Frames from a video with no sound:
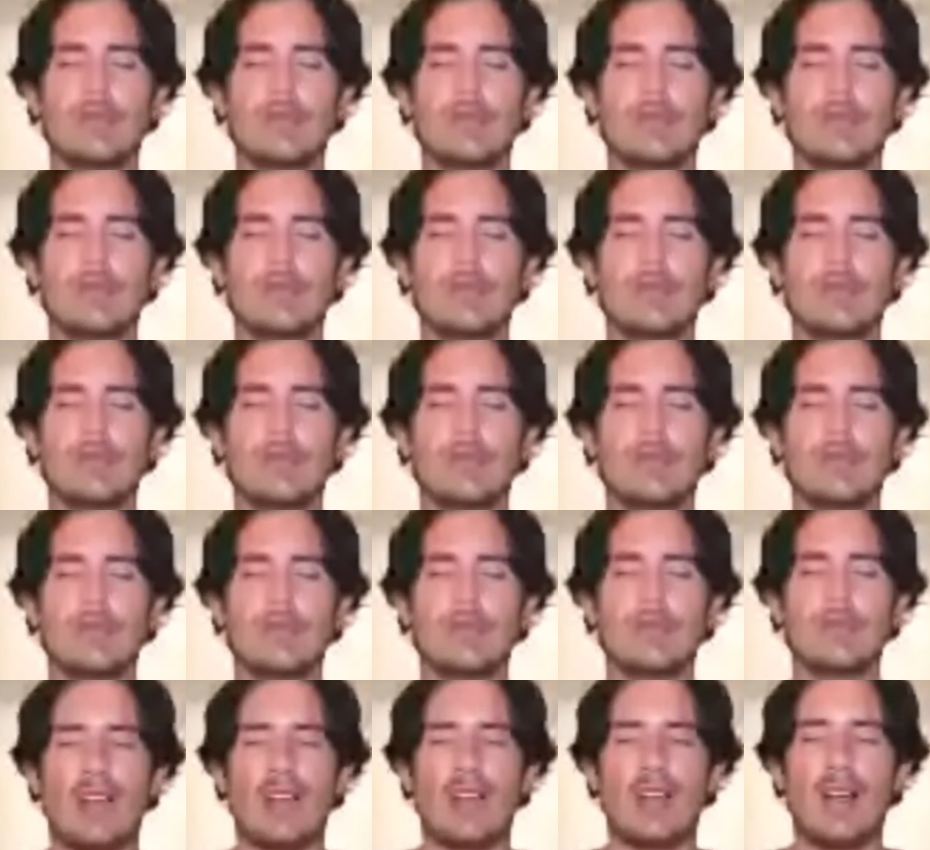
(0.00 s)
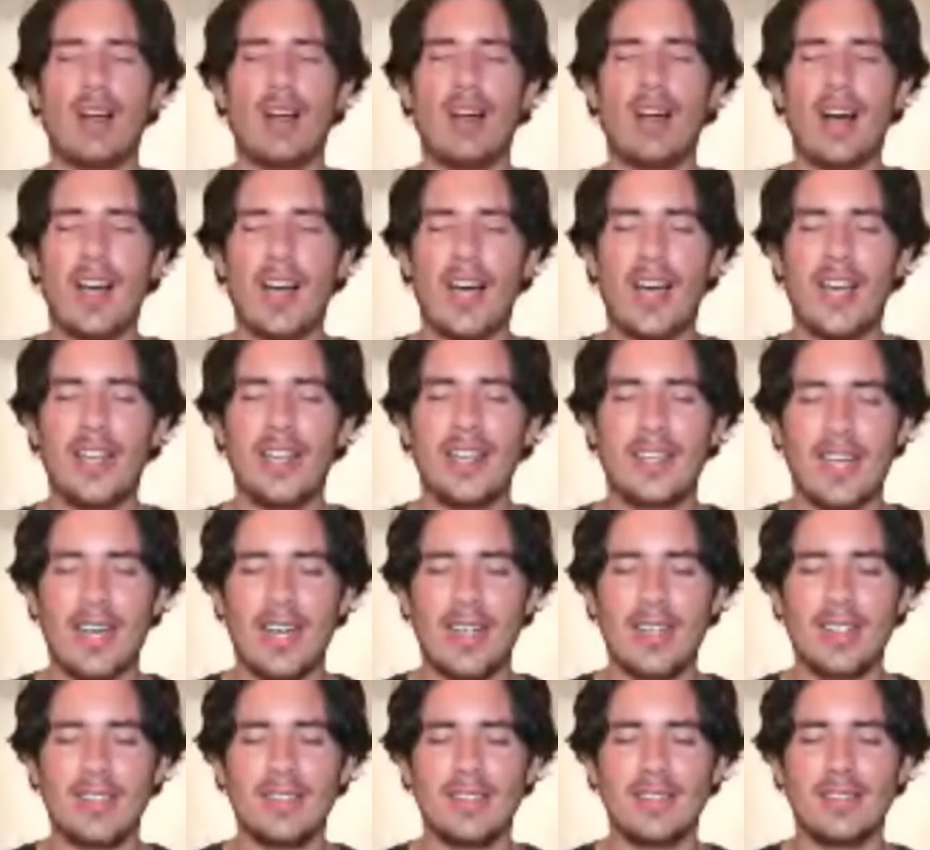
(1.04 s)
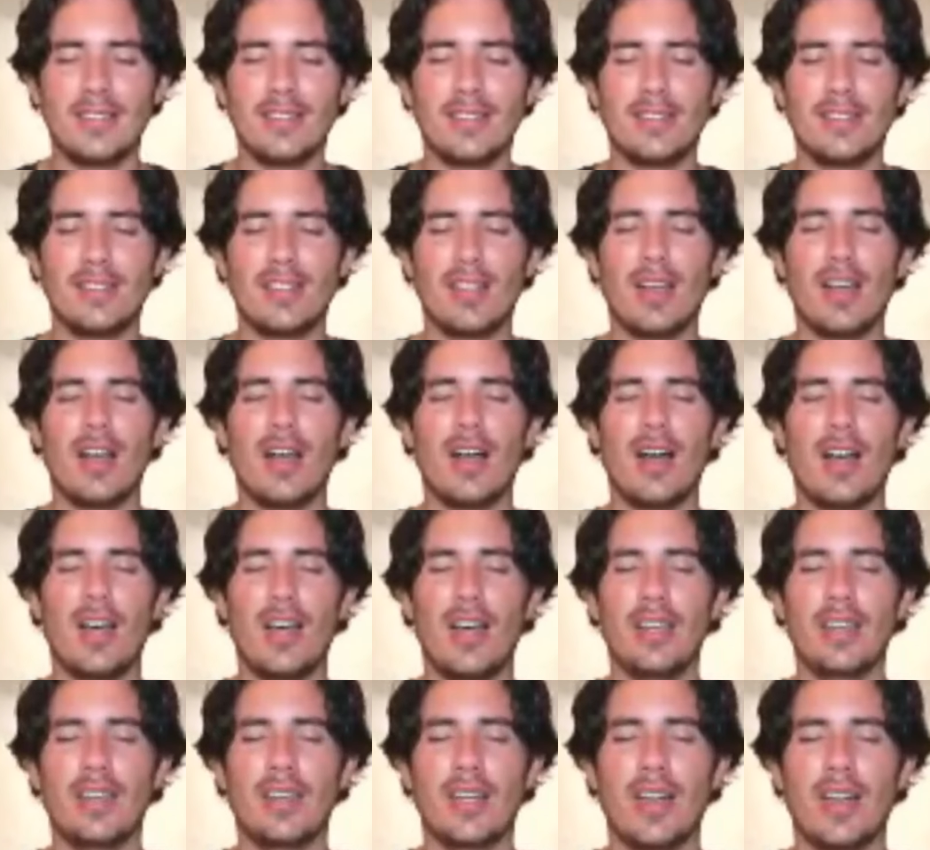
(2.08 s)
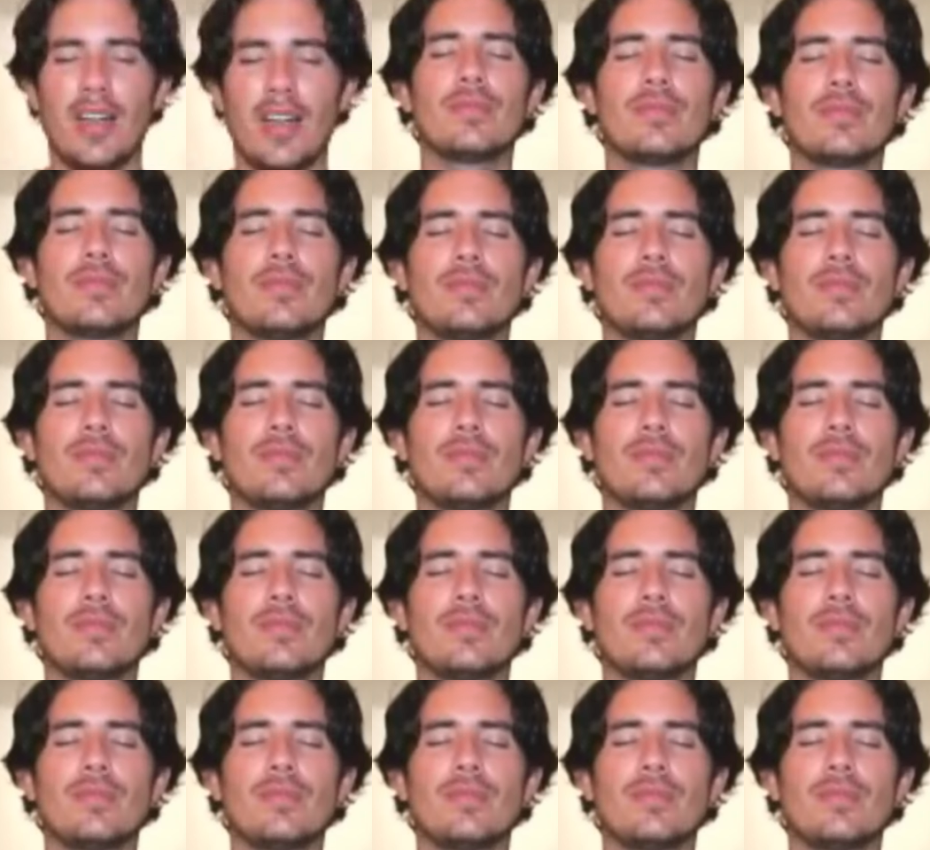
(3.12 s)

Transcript: saying to it, I can, I can.